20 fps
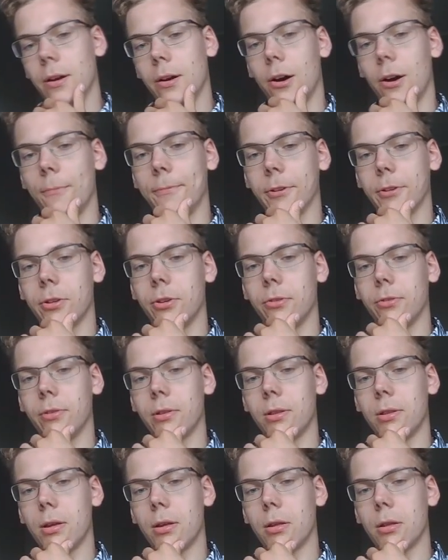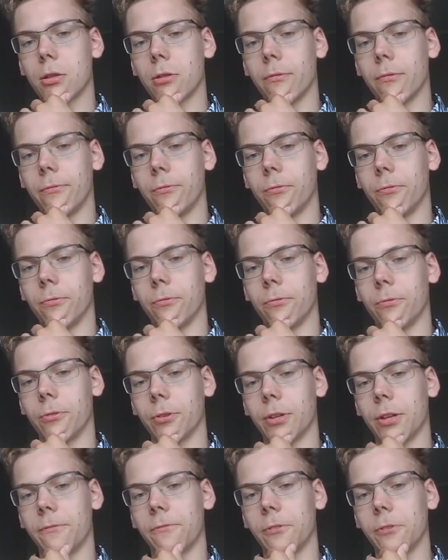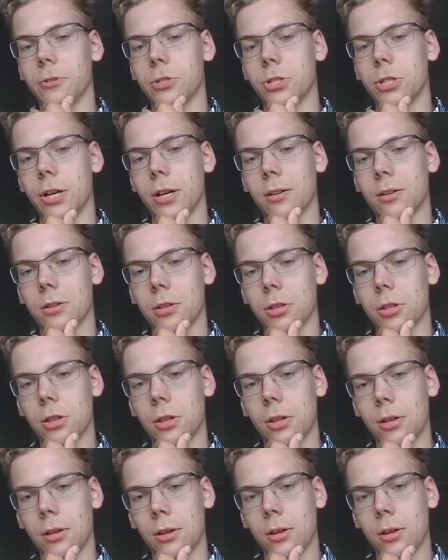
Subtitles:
opportunities for different checks.